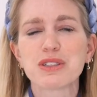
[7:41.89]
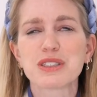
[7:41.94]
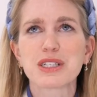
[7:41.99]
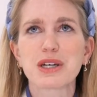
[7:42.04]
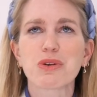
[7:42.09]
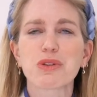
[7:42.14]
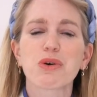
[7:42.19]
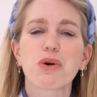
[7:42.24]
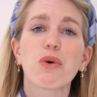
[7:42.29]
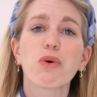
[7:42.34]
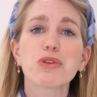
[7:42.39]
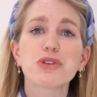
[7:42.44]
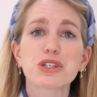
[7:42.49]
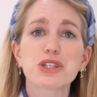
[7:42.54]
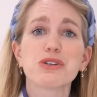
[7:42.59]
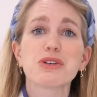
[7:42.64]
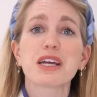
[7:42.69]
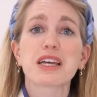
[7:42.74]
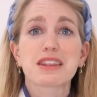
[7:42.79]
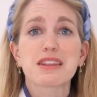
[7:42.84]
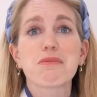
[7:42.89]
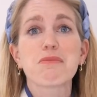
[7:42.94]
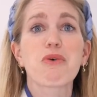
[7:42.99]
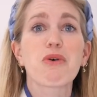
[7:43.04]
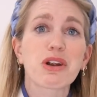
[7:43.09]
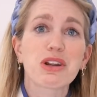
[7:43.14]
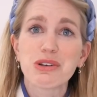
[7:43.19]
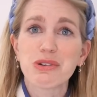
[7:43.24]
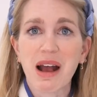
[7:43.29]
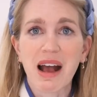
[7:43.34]
So the older you get the
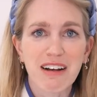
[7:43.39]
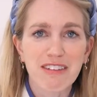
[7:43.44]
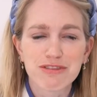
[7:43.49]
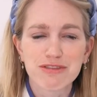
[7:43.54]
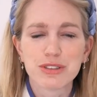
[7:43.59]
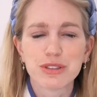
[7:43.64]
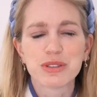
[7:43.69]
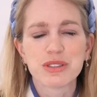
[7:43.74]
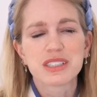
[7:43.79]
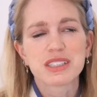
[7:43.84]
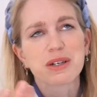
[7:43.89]
more you have vous.